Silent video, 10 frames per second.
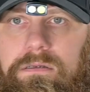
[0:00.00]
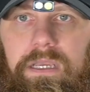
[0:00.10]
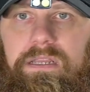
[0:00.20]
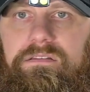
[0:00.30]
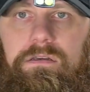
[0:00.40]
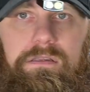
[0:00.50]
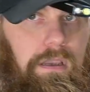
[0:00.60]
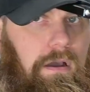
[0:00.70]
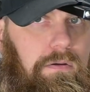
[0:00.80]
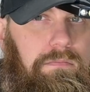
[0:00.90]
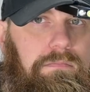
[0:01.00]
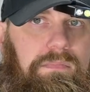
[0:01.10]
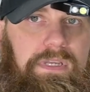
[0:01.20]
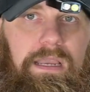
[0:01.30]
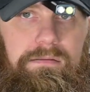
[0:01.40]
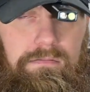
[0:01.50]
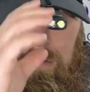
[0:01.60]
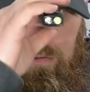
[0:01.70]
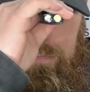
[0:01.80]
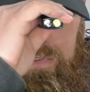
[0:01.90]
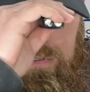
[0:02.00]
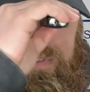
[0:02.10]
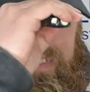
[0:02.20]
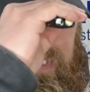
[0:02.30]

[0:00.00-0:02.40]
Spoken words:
and it's good to go. Got, just turn this